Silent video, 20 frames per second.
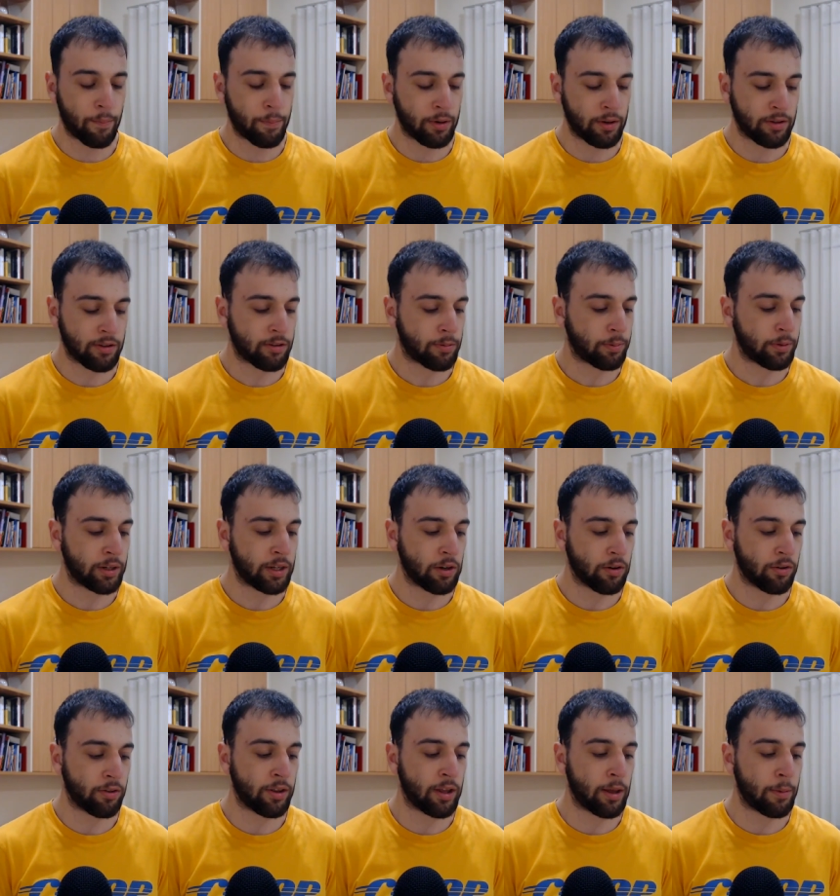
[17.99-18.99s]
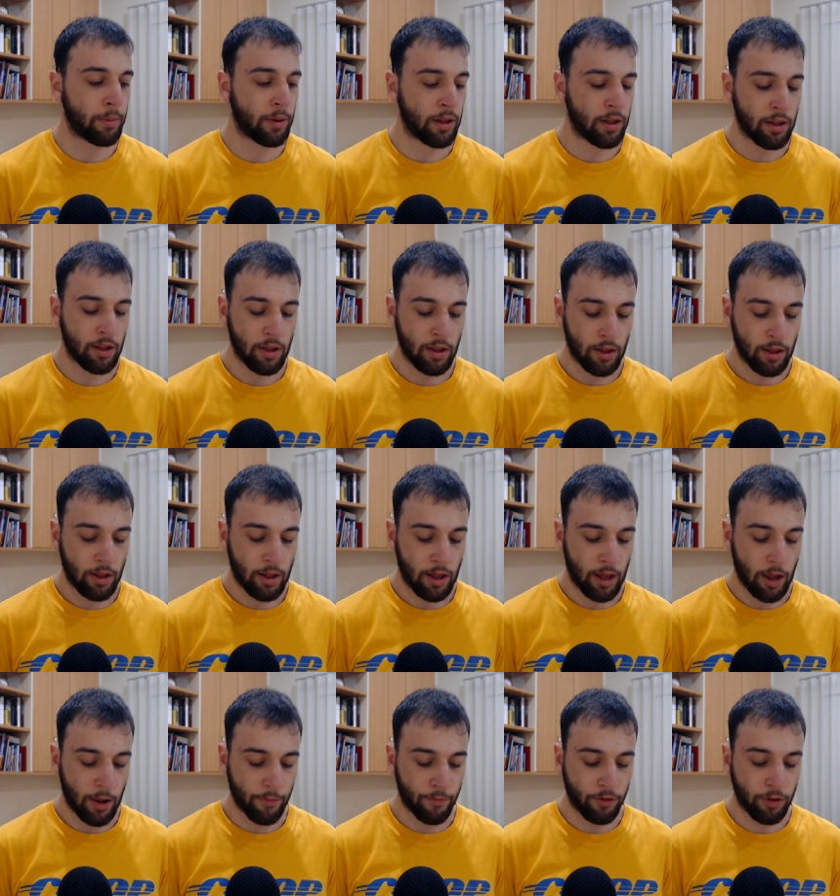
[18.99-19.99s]
of discipline here and there. But
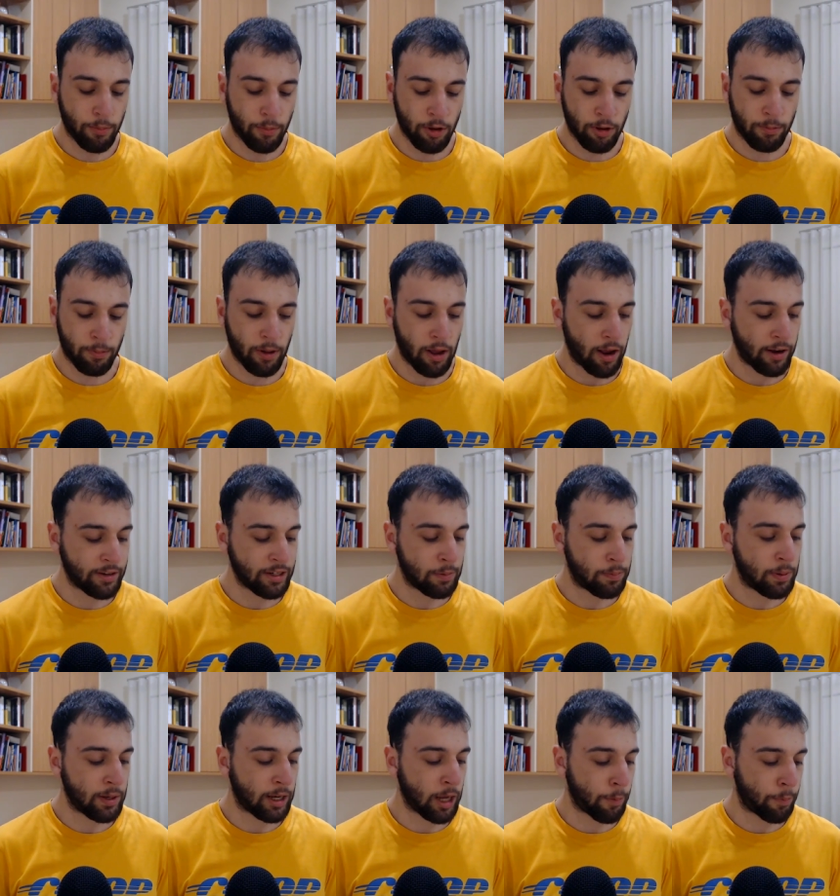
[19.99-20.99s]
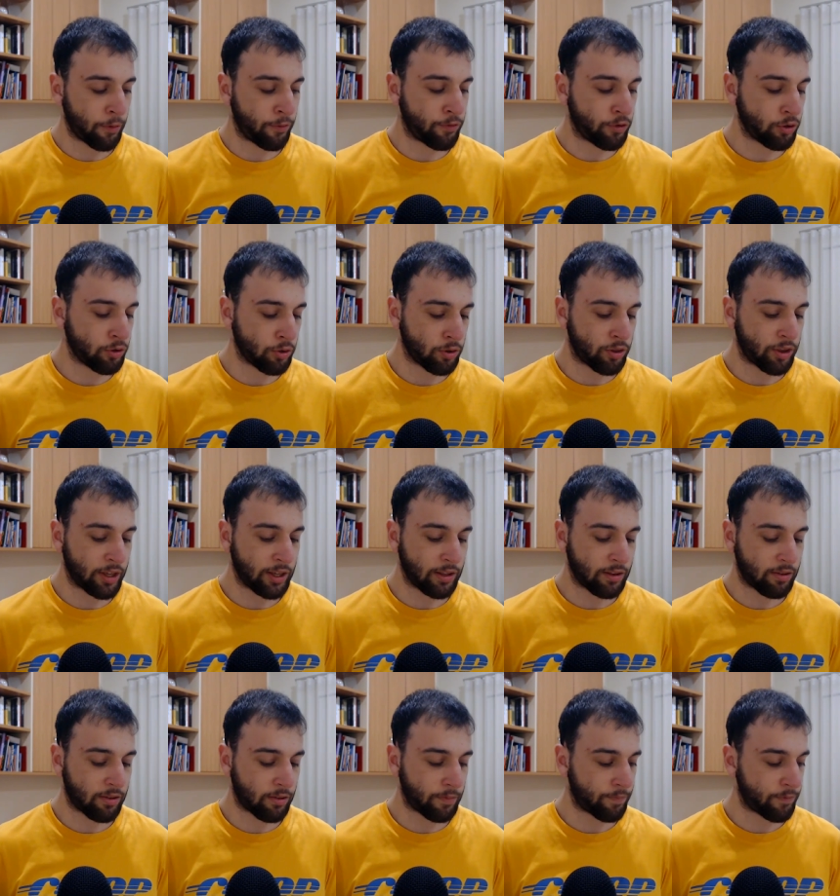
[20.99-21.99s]
for the most part, I did pick up a few new
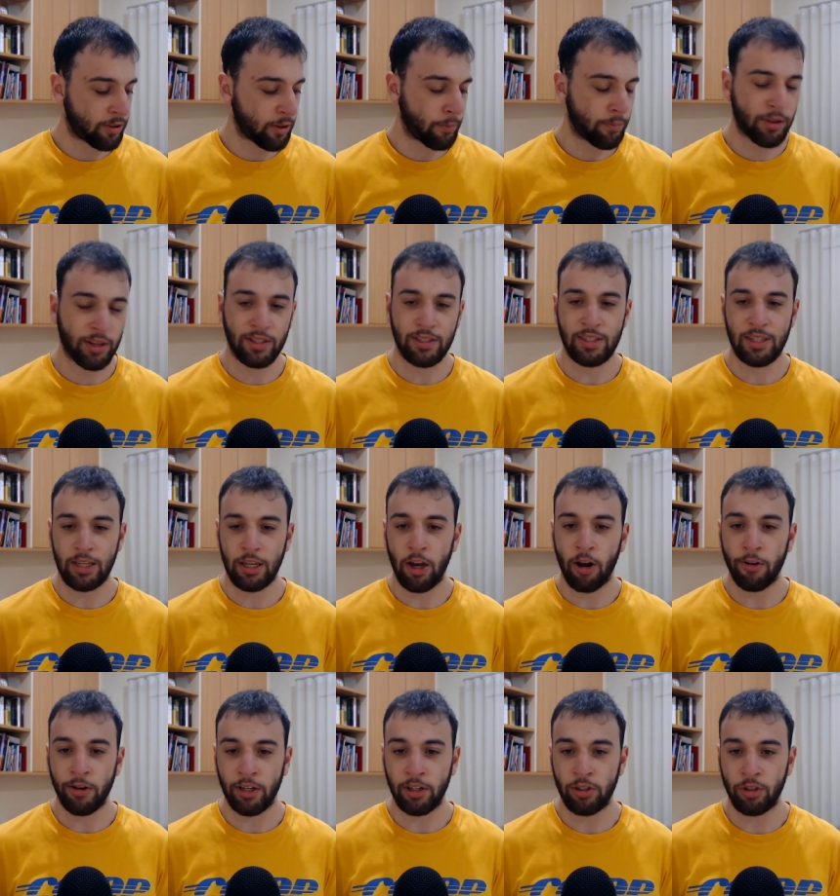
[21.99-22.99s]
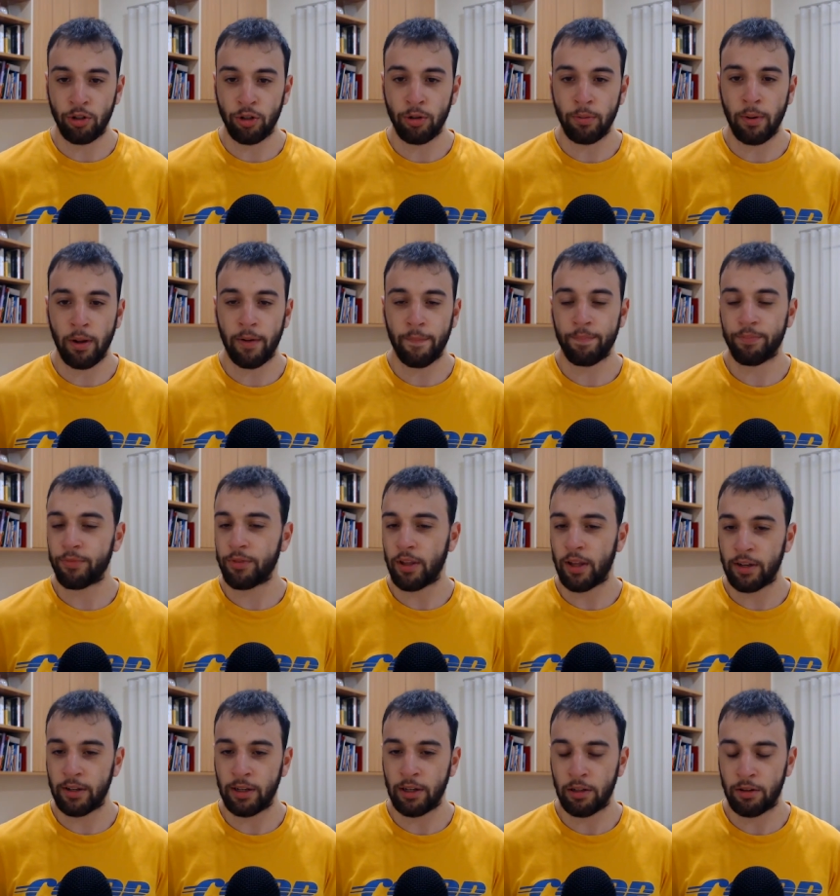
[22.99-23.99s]
things. Some things here I already knew, but I
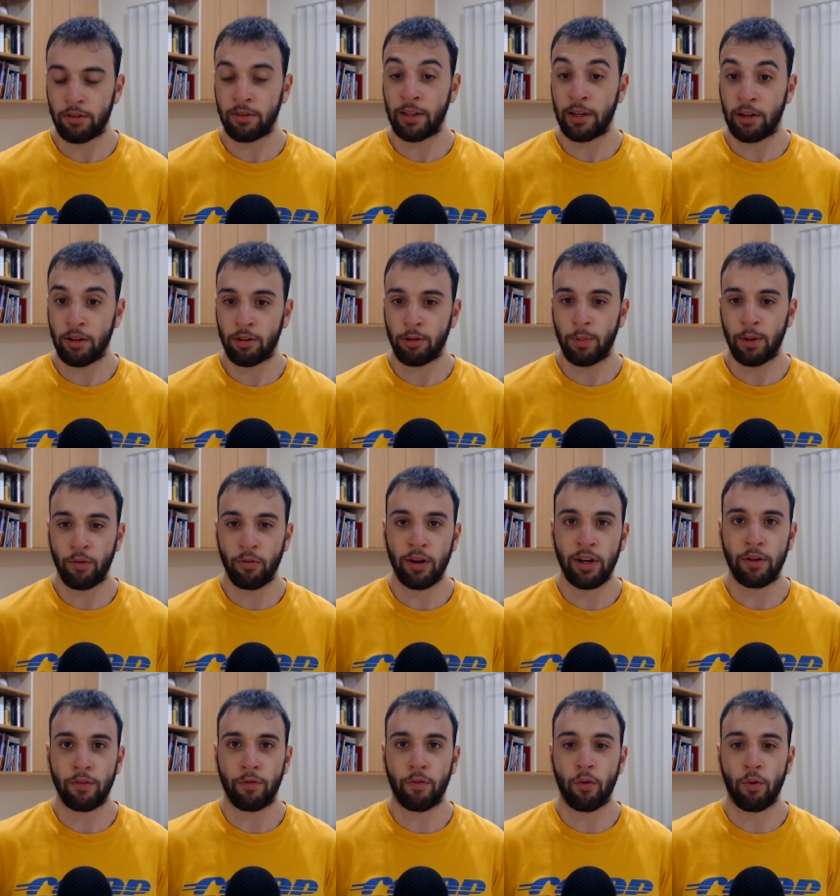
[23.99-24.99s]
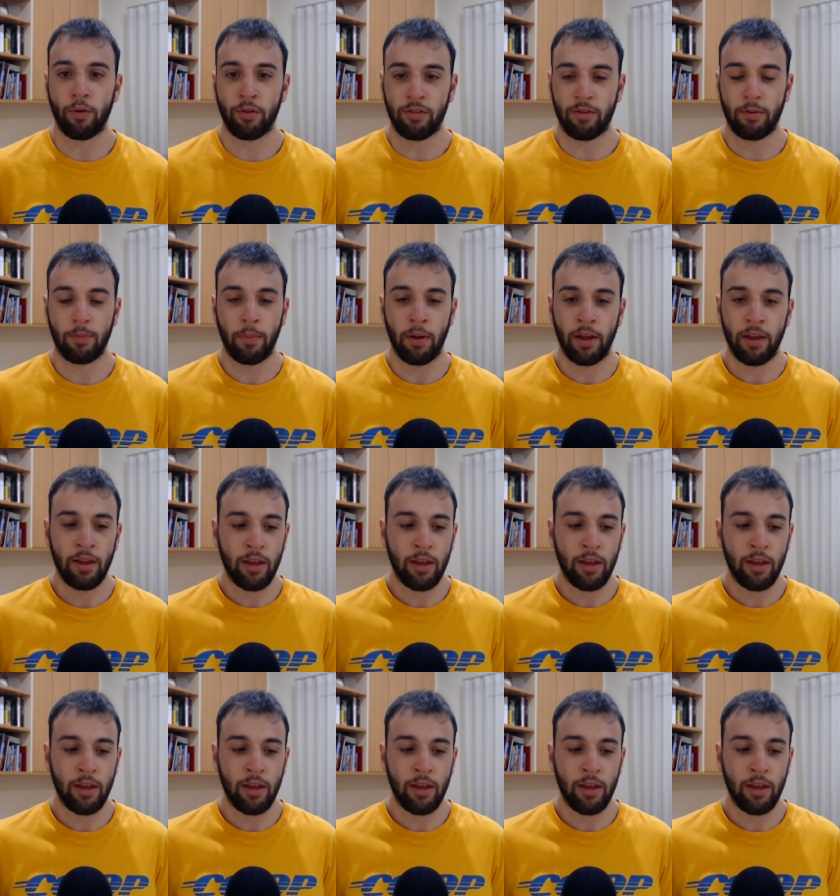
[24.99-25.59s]
needed to be reinforced. But